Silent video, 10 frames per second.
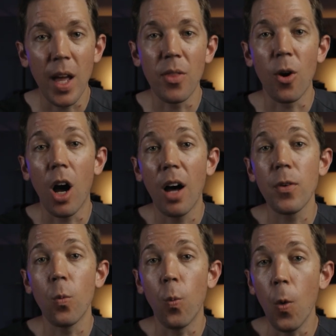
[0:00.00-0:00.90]
and there
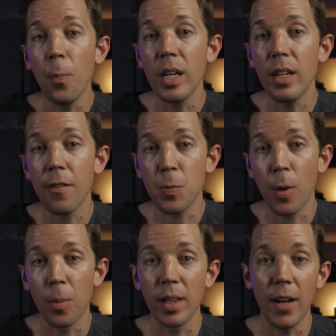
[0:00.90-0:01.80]
often won't be enough
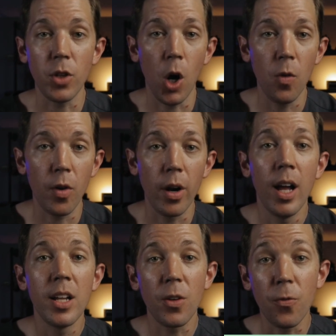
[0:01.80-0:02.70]
sperm left over
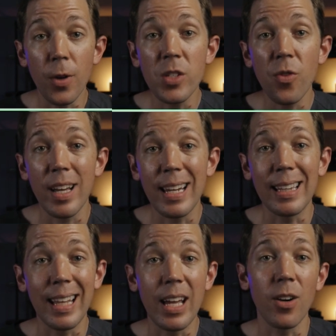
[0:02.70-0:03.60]
to freeze for any
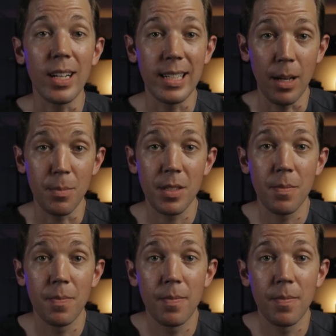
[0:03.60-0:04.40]
later attempts.